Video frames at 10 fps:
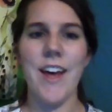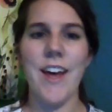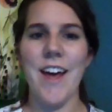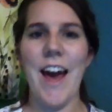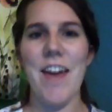
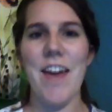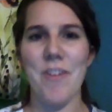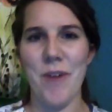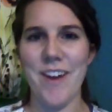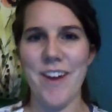Hi
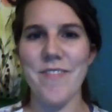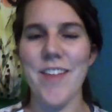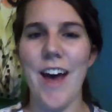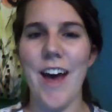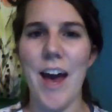everyone,
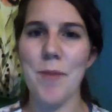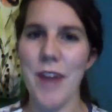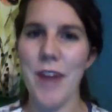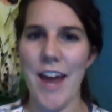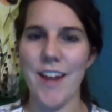I'm
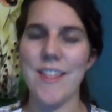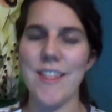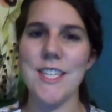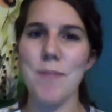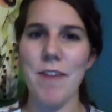Rianne and this
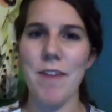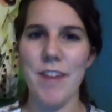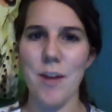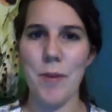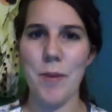is my video
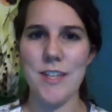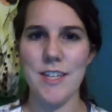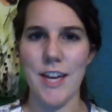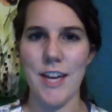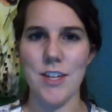
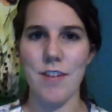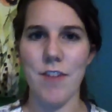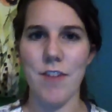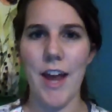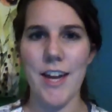presentation for
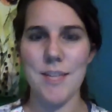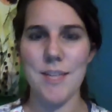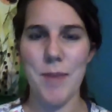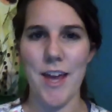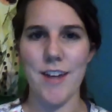
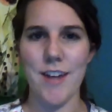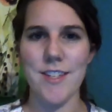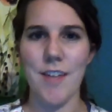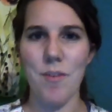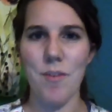NSPN
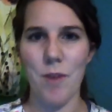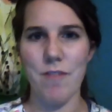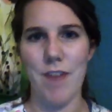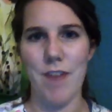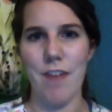
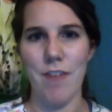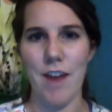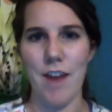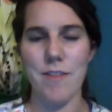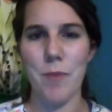
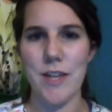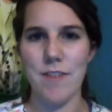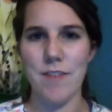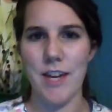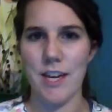7155, the
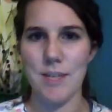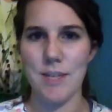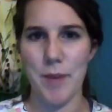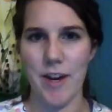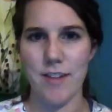Breastfeeding
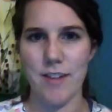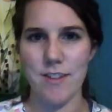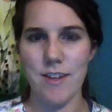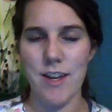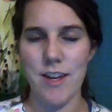Experience.
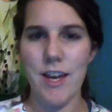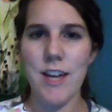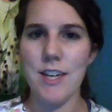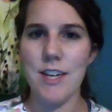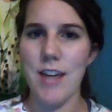
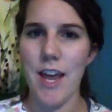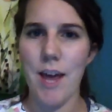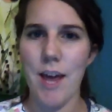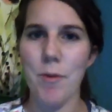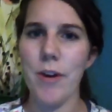Today
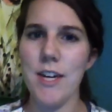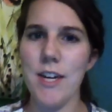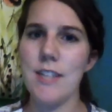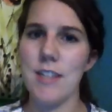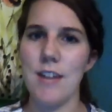I'm going to
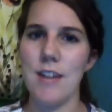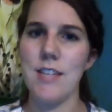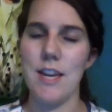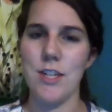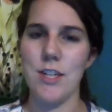discuss the
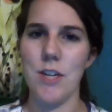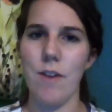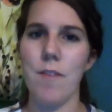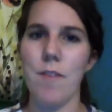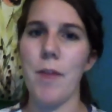issue of
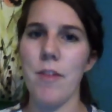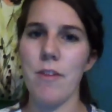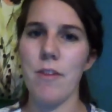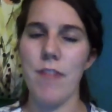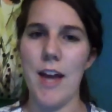a mother with
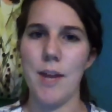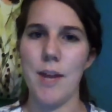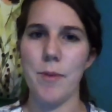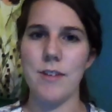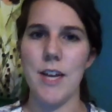flat
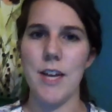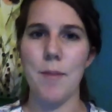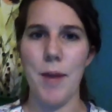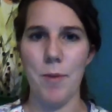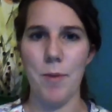nipples and a
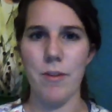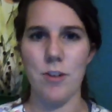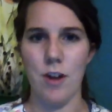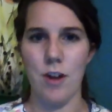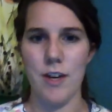baby with
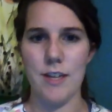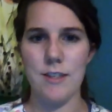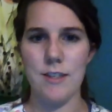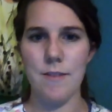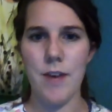jaundice.
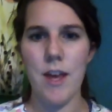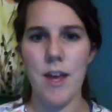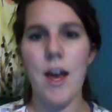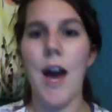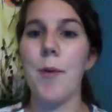
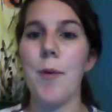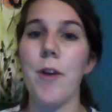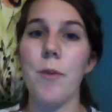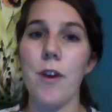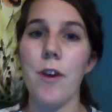I'm going to
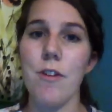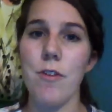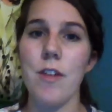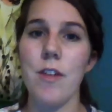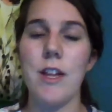work through
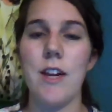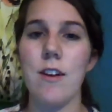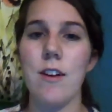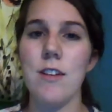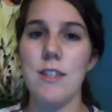the
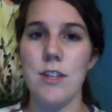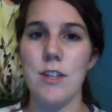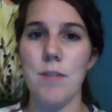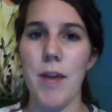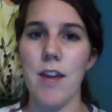clinical
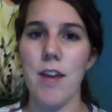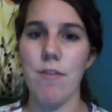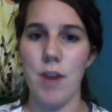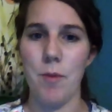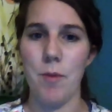decision-making
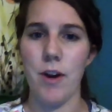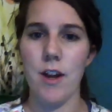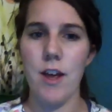framework.